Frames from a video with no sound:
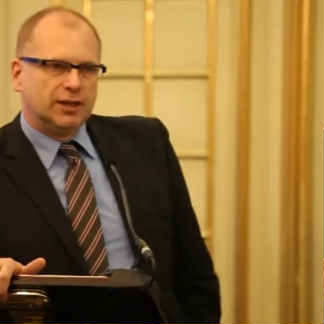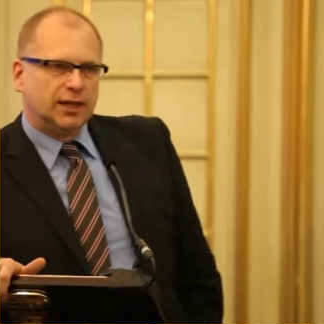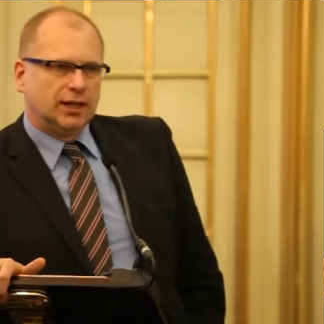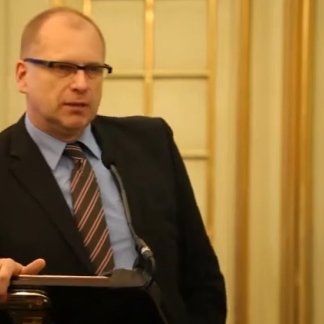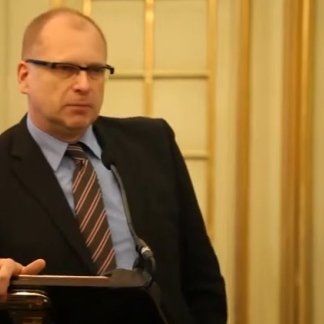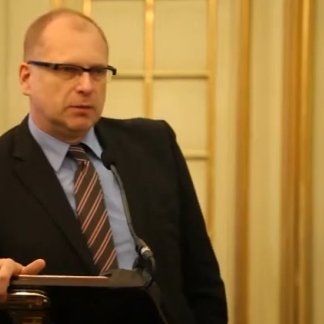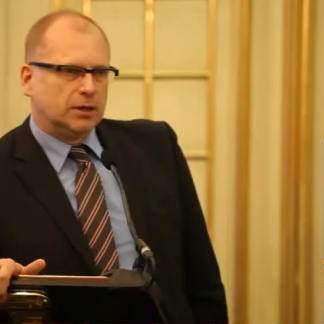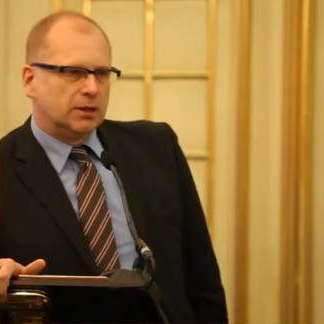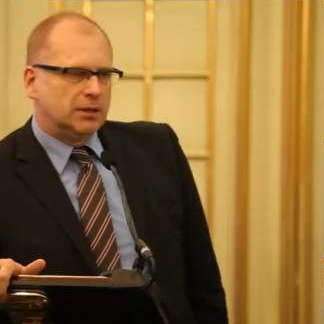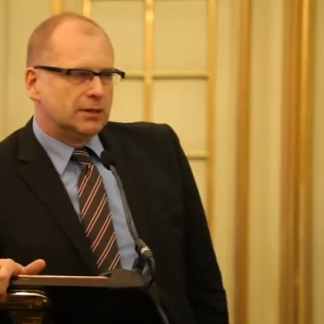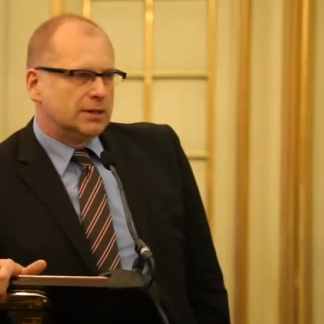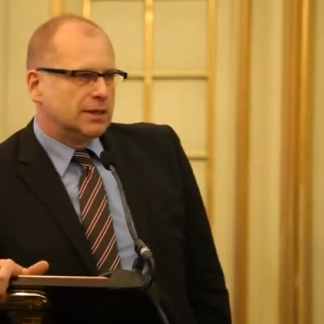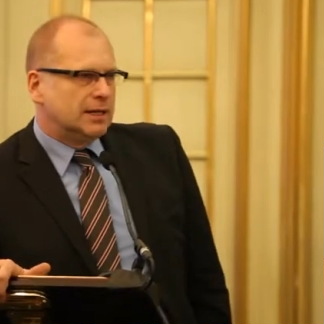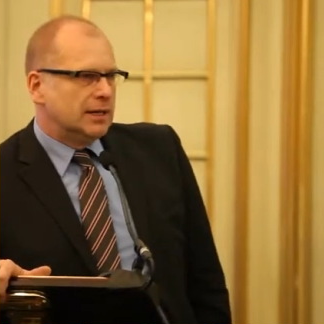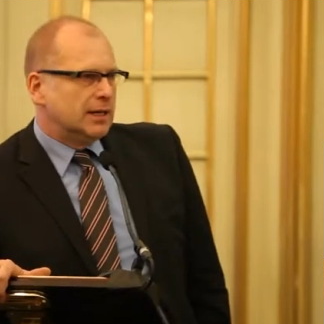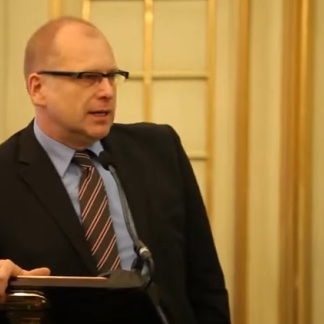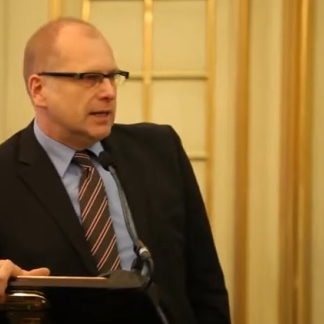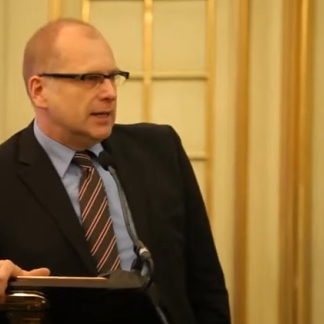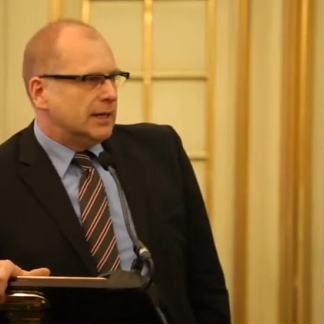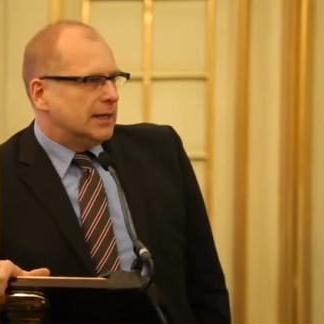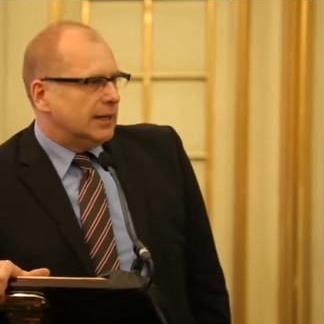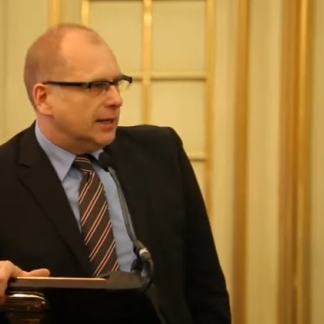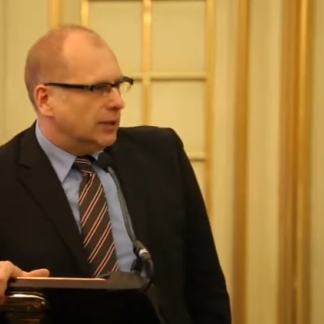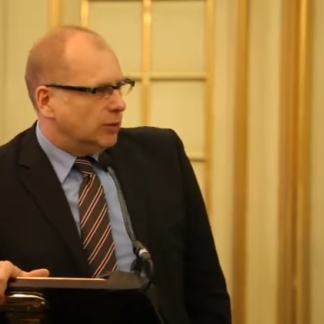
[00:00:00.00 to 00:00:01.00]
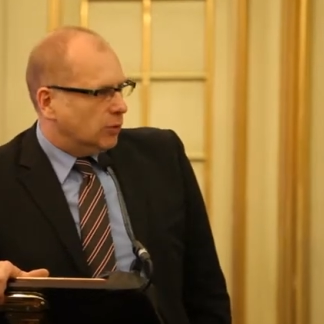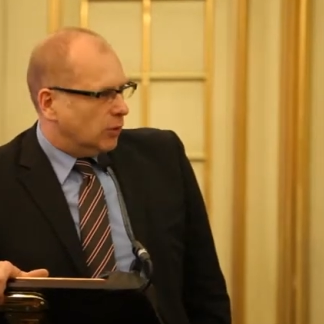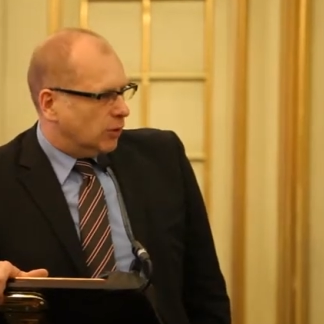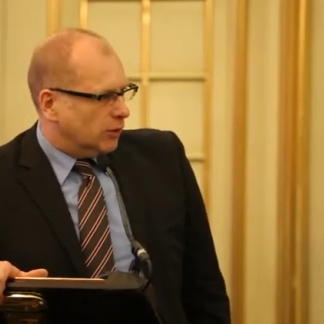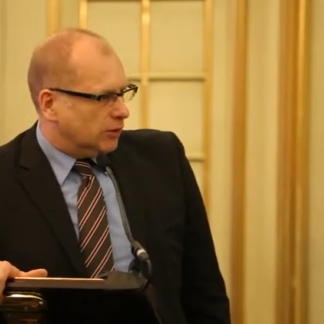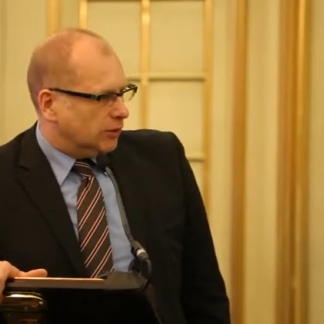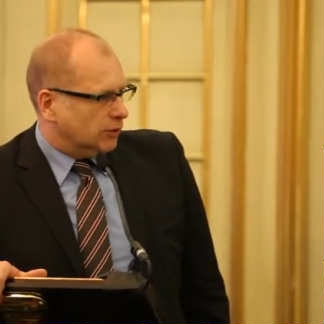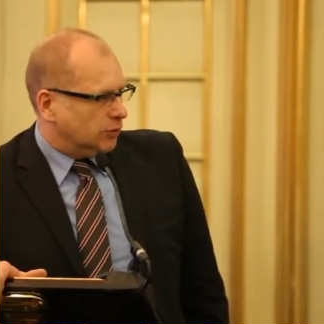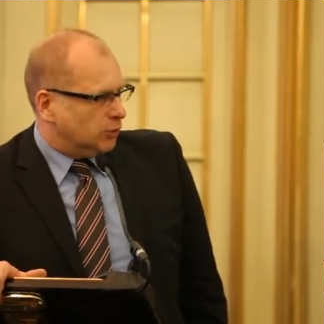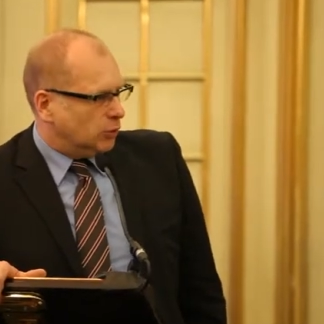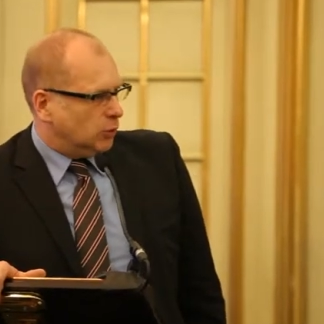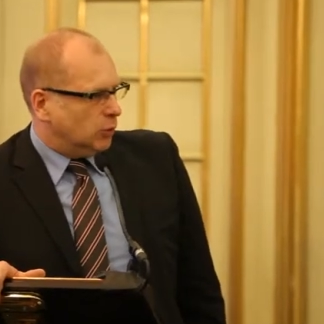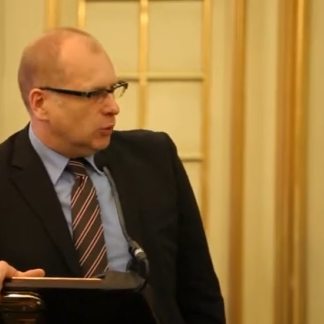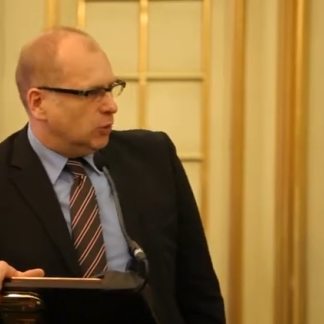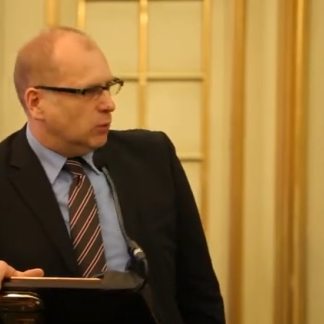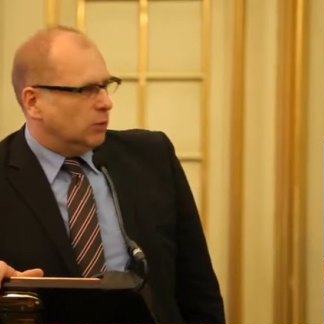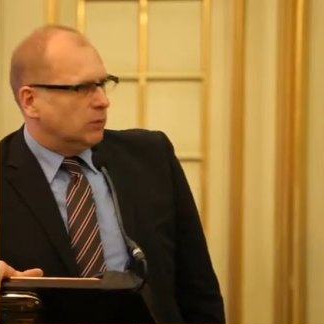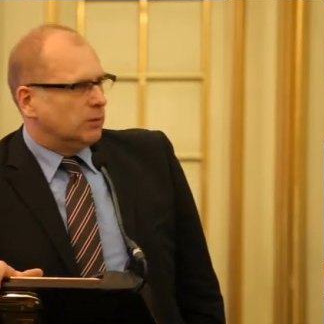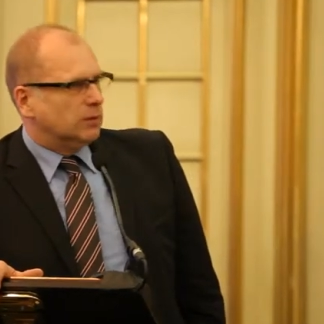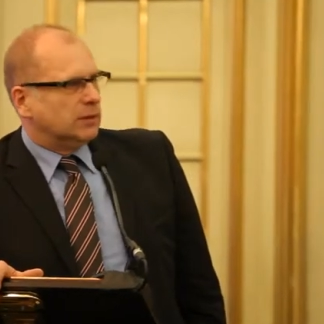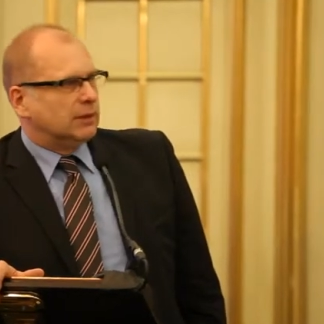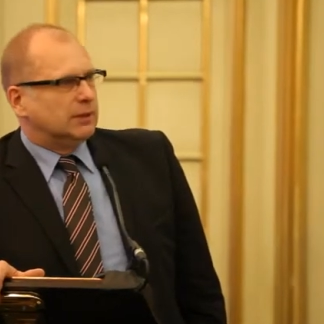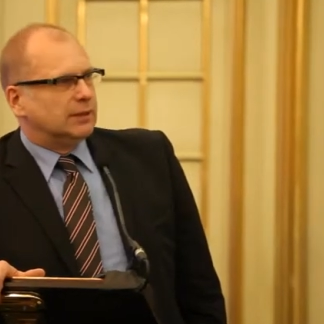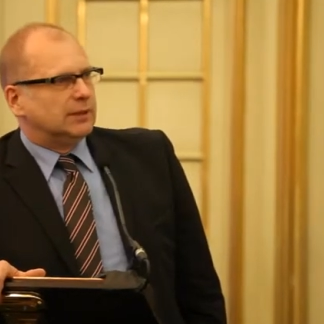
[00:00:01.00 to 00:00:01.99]
labor, in order to,
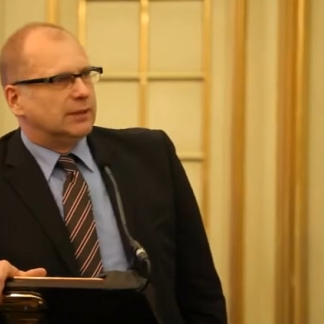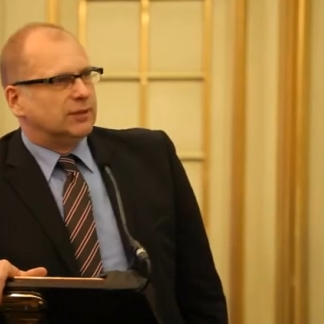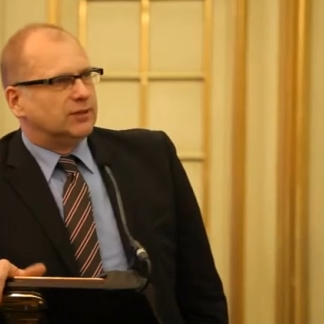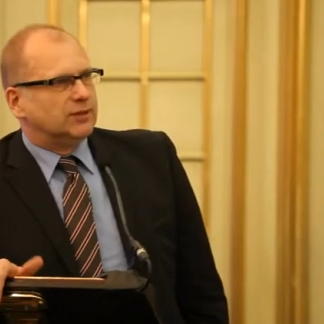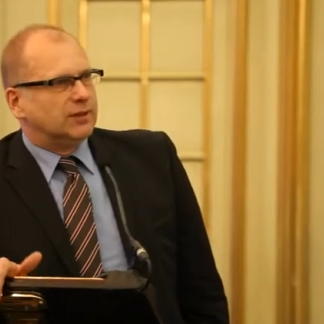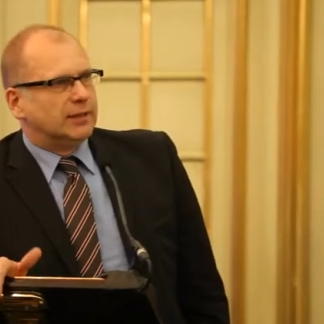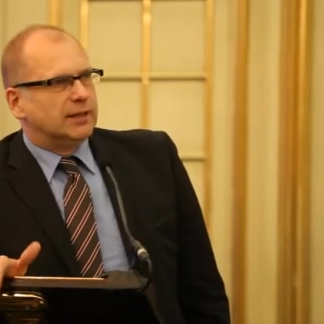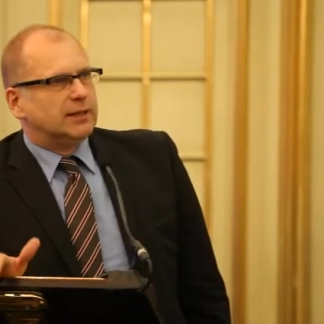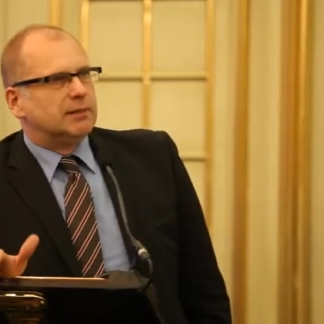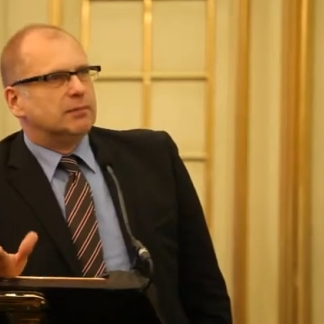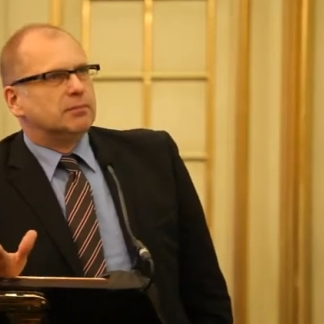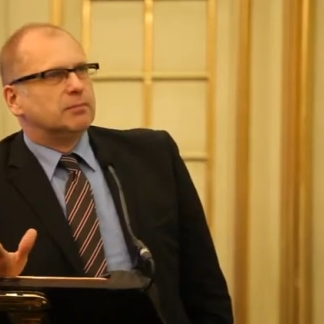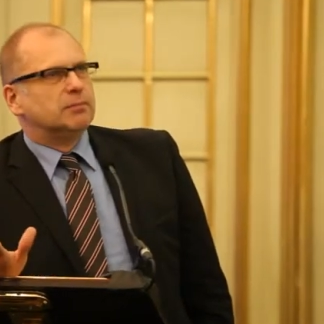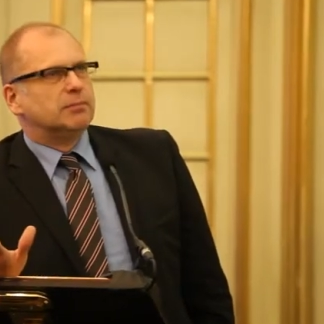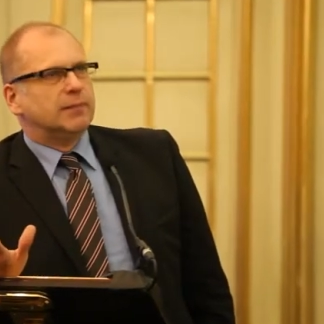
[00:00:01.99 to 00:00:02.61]
let's say,